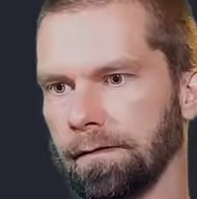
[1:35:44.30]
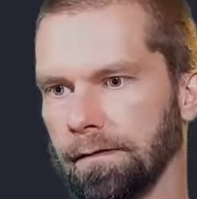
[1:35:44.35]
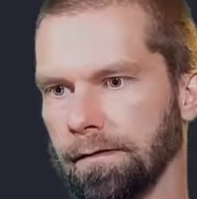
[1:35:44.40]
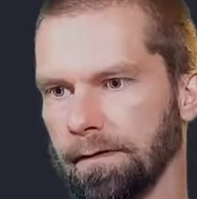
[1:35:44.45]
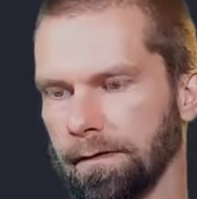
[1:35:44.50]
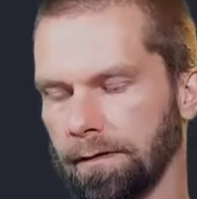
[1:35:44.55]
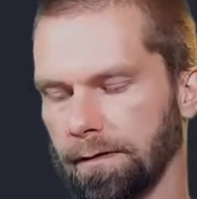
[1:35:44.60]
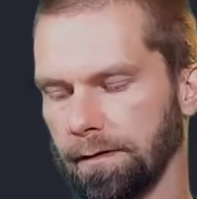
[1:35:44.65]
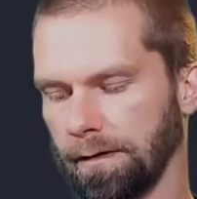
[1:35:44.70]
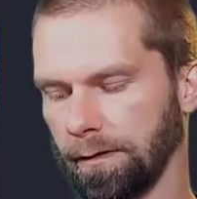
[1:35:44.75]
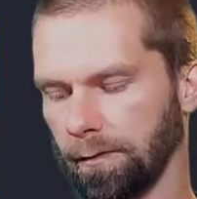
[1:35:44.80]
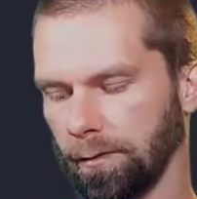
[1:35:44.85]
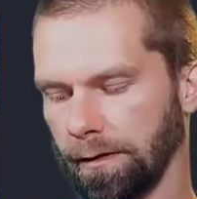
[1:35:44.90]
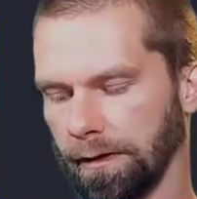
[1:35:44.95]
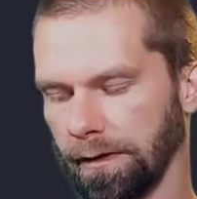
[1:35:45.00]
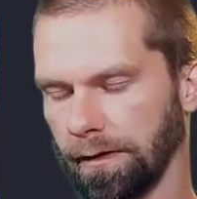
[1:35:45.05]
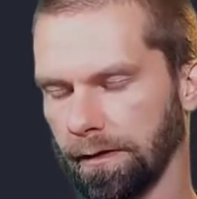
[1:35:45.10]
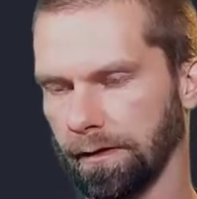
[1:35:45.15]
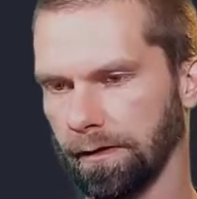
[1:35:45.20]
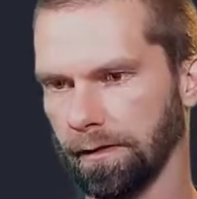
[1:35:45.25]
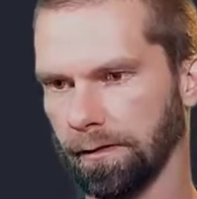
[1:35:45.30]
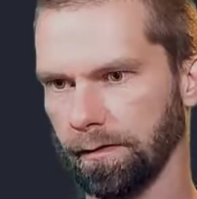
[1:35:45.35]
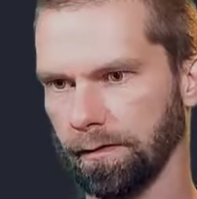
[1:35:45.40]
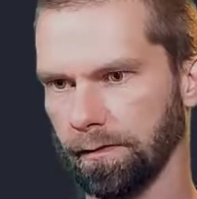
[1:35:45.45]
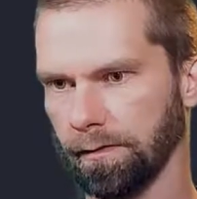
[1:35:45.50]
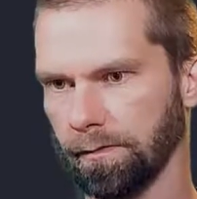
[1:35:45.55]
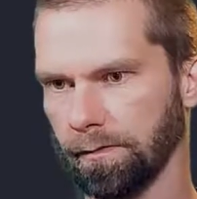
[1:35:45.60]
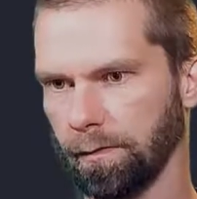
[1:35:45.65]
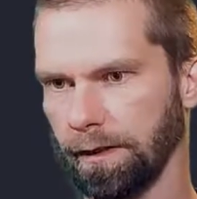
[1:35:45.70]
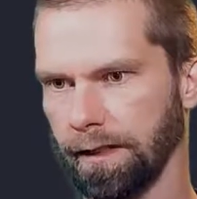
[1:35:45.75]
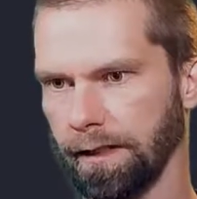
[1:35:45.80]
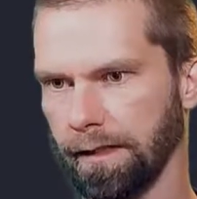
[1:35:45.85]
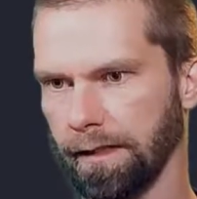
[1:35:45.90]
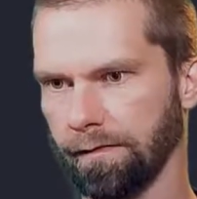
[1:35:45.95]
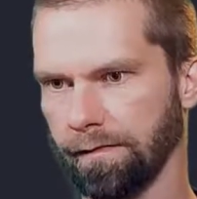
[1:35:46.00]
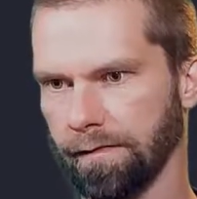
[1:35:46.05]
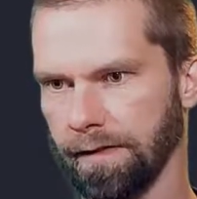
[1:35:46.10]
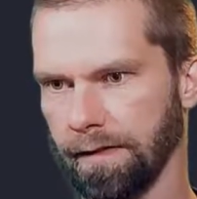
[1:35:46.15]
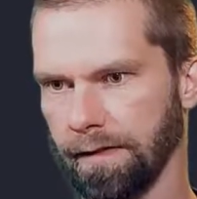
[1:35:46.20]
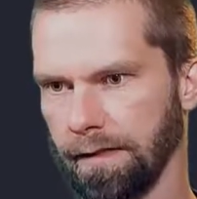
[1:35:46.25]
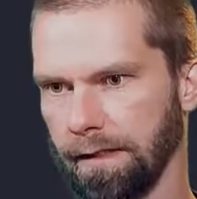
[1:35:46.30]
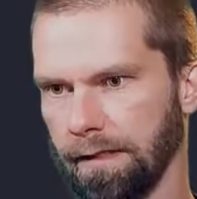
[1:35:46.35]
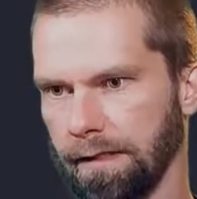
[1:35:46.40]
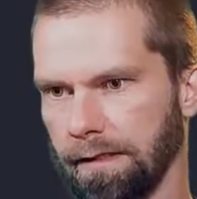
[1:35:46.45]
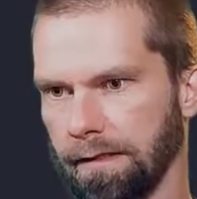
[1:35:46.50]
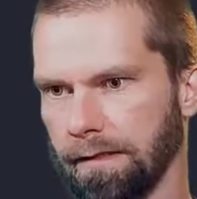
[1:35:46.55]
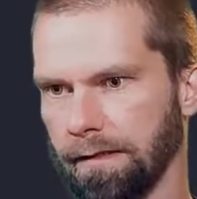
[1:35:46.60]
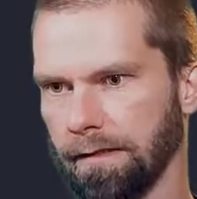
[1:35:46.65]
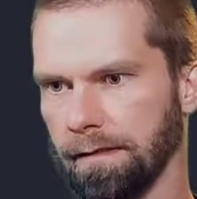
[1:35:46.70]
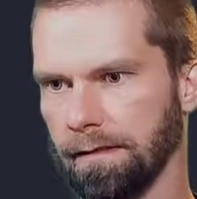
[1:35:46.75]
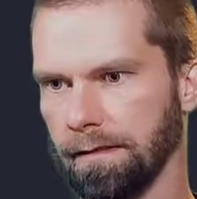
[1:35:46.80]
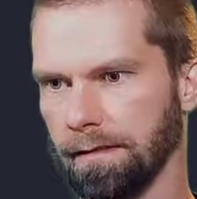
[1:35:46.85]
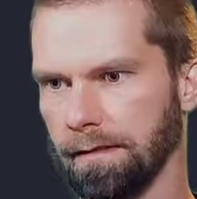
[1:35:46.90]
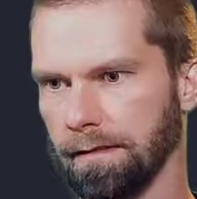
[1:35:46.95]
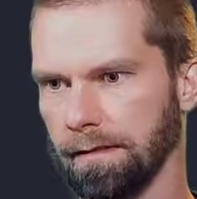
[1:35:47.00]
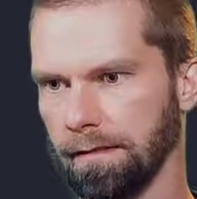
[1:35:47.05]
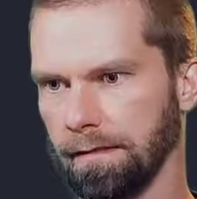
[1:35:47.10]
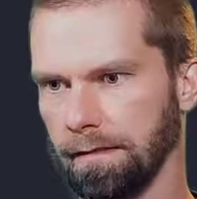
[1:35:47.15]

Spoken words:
And here we go. We have stats.